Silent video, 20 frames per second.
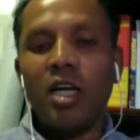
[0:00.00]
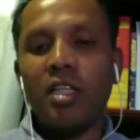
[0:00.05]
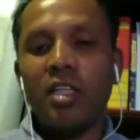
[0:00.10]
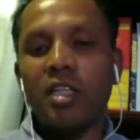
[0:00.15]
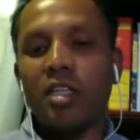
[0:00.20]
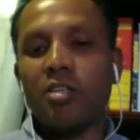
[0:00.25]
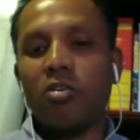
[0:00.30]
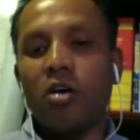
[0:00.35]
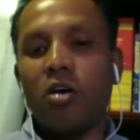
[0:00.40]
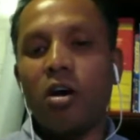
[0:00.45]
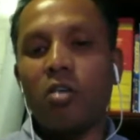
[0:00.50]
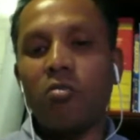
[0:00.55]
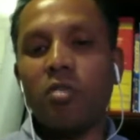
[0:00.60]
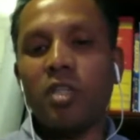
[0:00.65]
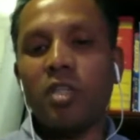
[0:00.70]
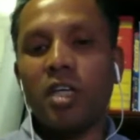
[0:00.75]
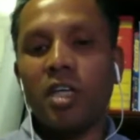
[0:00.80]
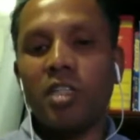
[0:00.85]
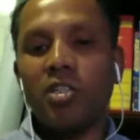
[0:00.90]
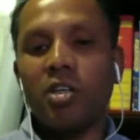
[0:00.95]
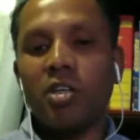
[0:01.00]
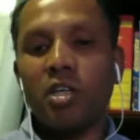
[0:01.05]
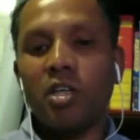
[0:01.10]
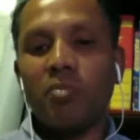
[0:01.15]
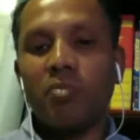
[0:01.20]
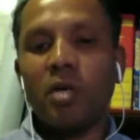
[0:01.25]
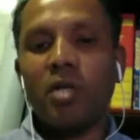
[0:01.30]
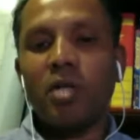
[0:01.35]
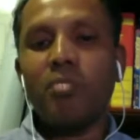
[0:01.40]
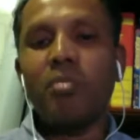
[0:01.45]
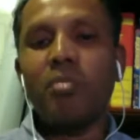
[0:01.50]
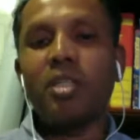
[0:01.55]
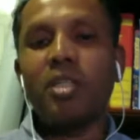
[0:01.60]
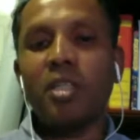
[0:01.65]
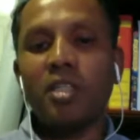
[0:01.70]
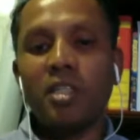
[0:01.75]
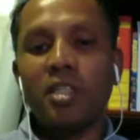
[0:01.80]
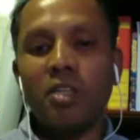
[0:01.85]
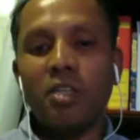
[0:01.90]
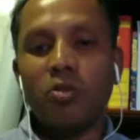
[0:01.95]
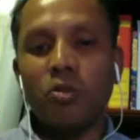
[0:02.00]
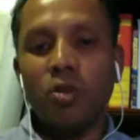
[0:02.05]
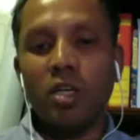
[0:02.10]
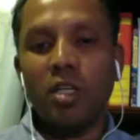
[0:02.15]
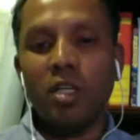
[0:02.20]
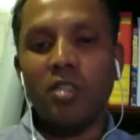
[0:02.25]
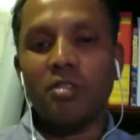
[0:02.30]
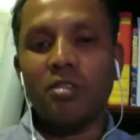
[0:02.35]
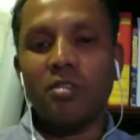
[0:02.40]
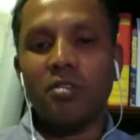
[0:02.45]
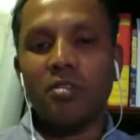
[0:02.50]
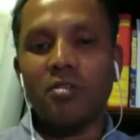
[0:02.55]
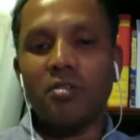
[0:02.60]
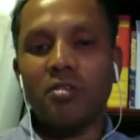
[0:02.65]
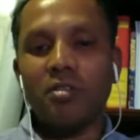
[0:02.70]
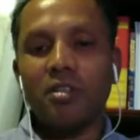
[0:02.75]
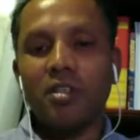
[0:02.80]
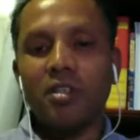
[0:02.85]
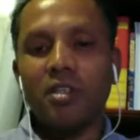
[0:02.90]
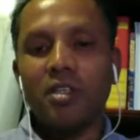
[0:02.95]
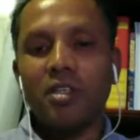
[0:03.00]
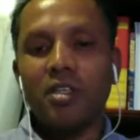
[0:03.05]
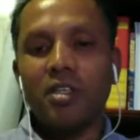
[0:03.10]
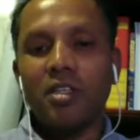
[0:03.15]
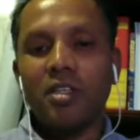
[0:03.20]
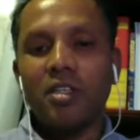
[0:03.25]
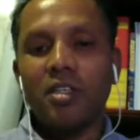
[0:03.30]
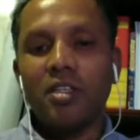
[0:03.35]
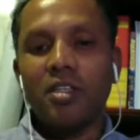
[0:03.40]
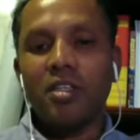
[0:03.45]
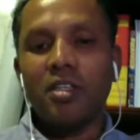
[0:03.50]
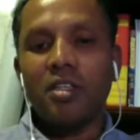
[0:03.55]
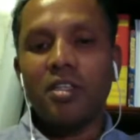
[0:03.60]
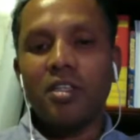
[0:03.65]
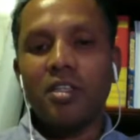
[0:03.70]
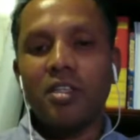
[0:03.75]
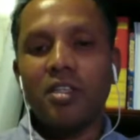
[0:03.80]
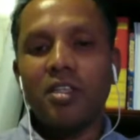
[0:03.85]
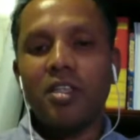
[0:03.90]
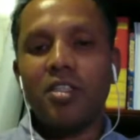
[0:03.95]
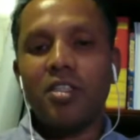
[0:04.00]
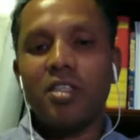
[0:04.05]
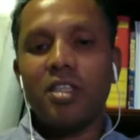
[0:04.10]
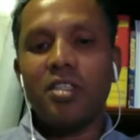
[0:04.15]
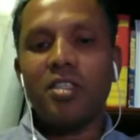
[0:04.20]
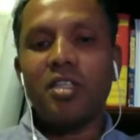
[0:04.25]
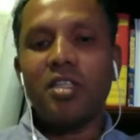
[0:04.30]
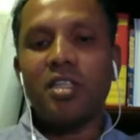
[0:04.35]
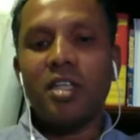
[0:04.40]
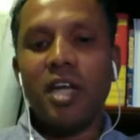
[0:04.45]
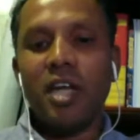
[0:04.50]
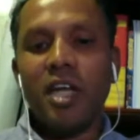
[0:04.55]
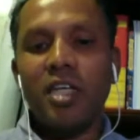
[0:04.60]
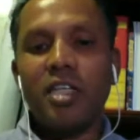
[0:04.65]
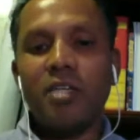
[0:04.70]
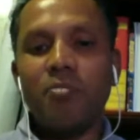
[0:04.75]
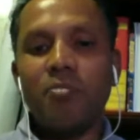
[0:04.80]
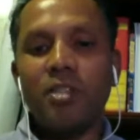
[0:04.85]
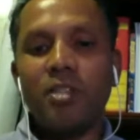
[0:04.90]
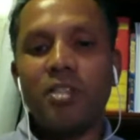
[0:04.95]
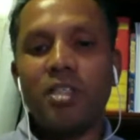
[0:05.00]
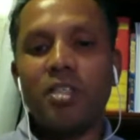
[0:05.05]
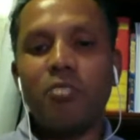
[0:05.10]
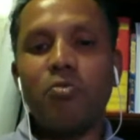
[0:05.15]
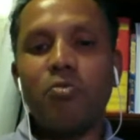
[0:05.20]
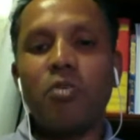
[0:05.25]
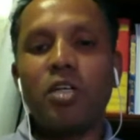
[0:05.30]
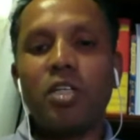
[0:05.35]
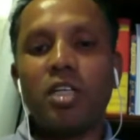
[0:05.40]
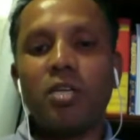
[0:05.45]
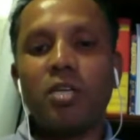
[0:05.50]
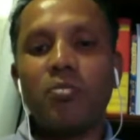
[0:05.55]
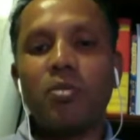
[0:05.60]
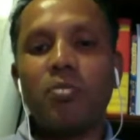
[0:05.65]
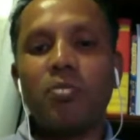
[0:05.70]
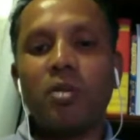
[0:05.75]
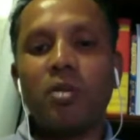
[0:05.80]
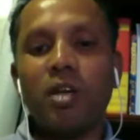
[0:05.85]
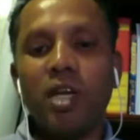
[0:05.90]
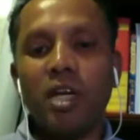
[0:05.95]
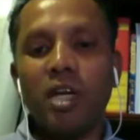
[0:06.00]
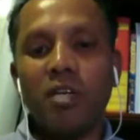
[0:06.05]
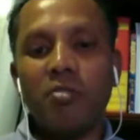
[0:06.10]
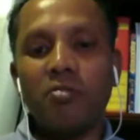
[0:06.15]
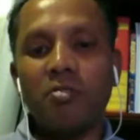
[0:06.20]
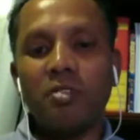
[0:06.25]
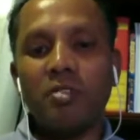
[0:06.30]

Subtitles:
hardly they talk with the HR department and their colleagues. This is the 90% working people life.